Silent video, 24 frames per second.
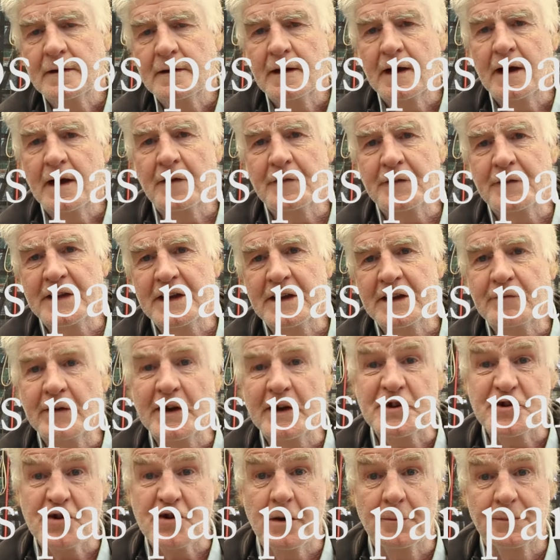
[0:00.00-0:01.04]
And the
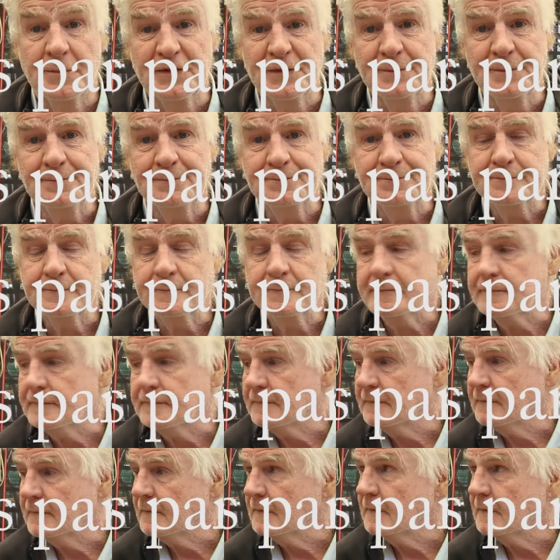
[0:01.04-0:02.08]
rig jobs.
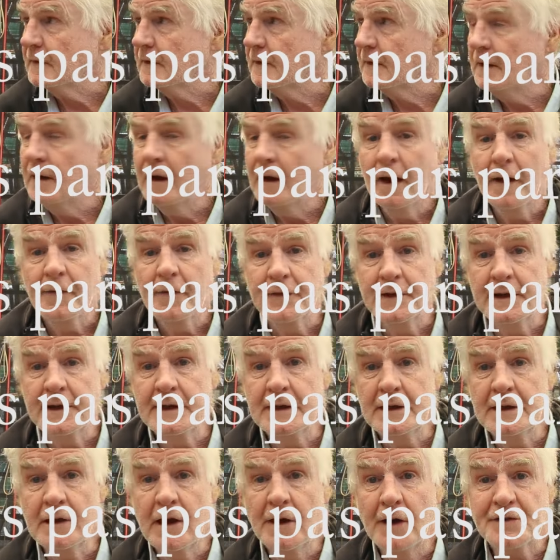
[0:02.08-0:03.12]

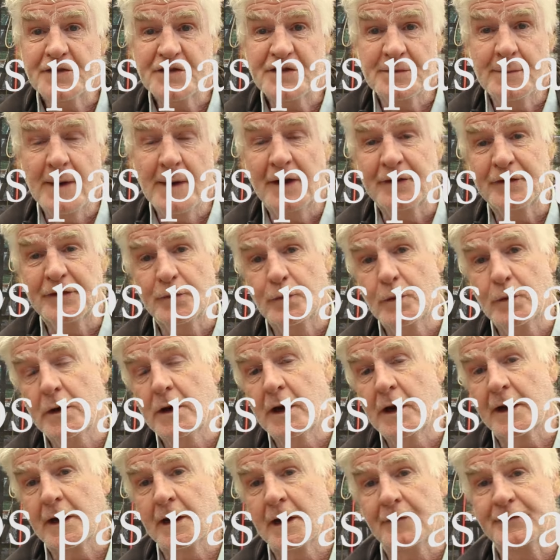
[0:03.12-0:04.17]
The largest amount of
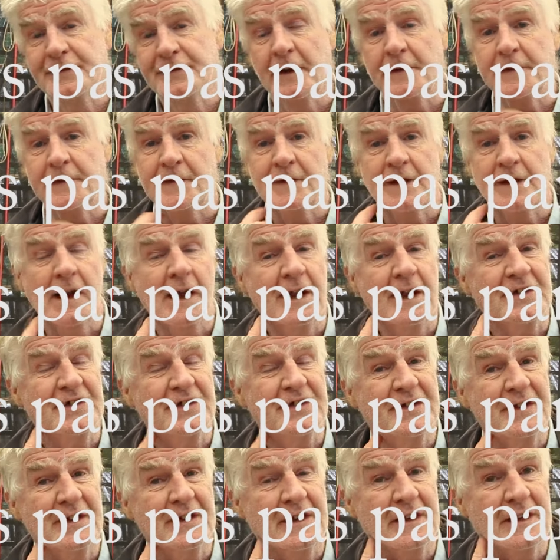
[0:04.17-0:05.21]
work I've done in the
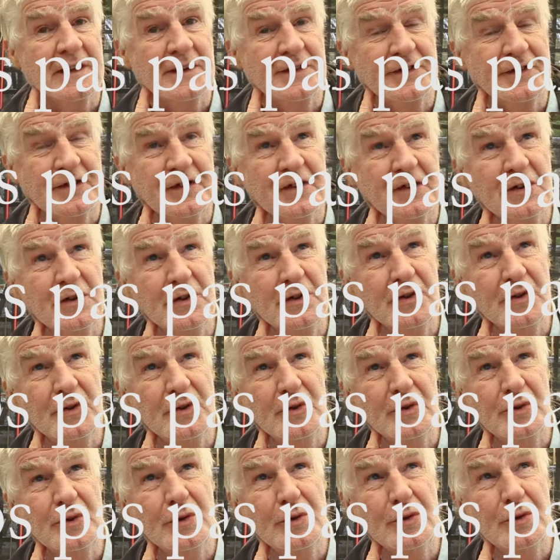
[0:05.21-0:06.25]
last
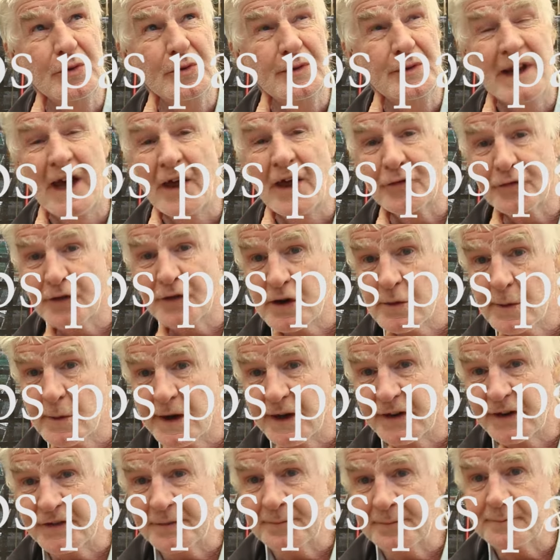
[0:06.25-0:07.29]
3
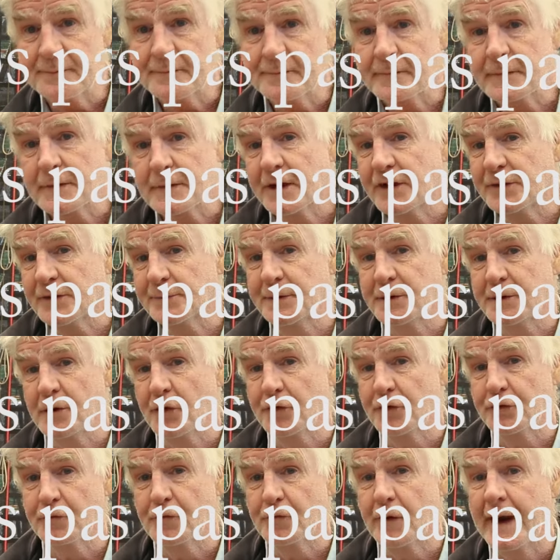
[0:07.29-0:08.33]
weeks has been
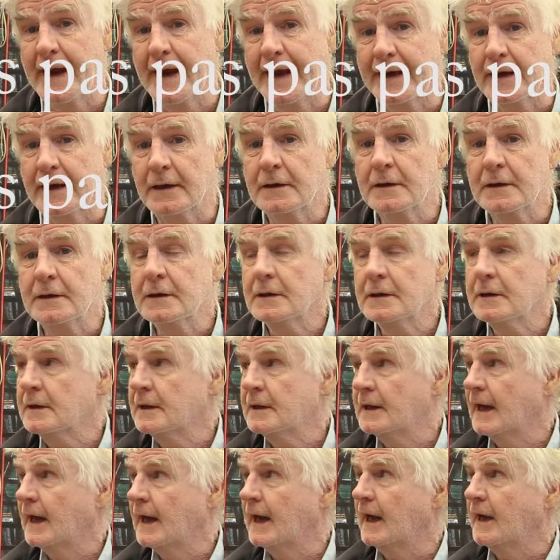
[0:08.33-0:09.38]
on the rig,
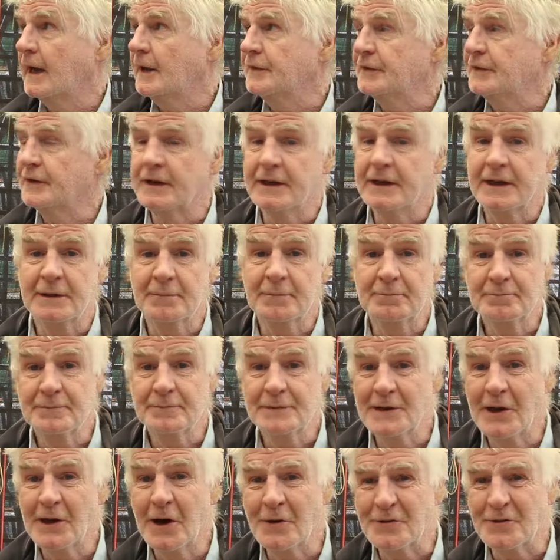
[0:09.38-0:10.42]
and the
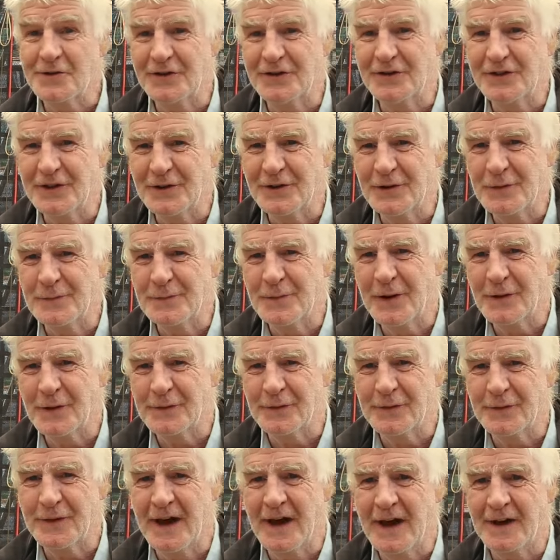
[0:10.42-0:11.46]
largest single part
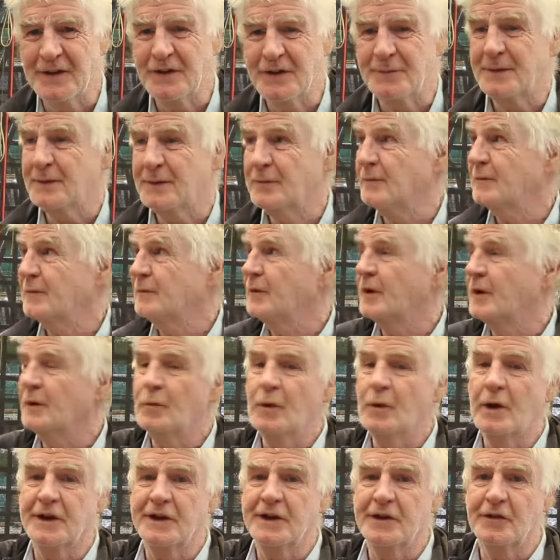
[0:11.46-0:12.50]
of that has been
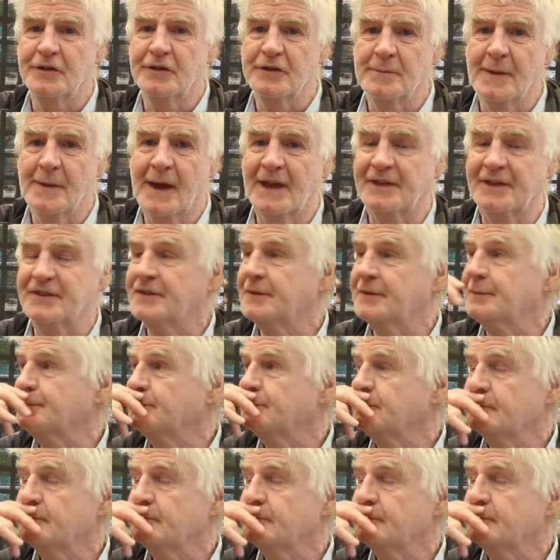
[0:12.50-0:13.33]
working on the mast.